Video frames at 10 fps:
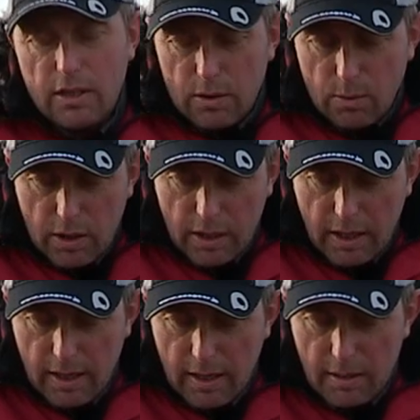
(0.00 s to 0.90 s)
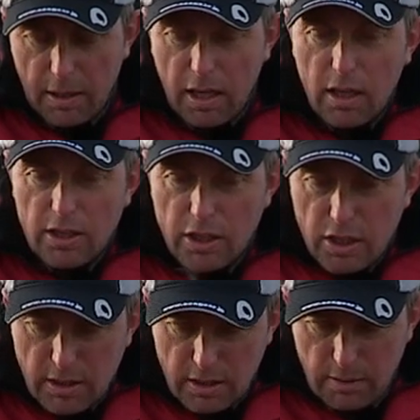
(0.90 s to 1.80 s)
it does work, but I like to
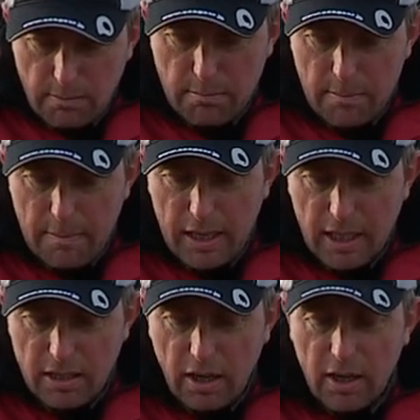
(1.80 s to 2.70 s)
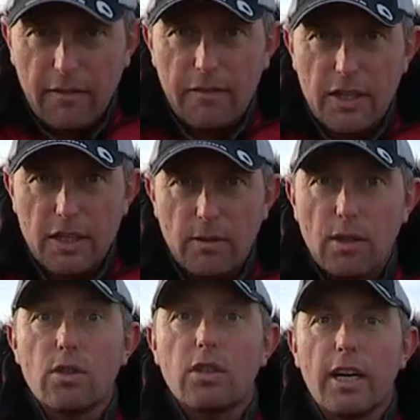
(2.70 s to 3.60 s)
just mimic a dying fish so it
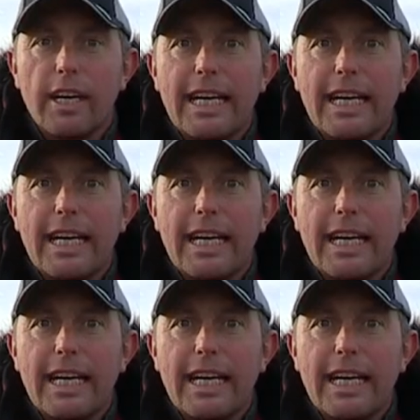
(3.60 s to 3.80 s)
looks like an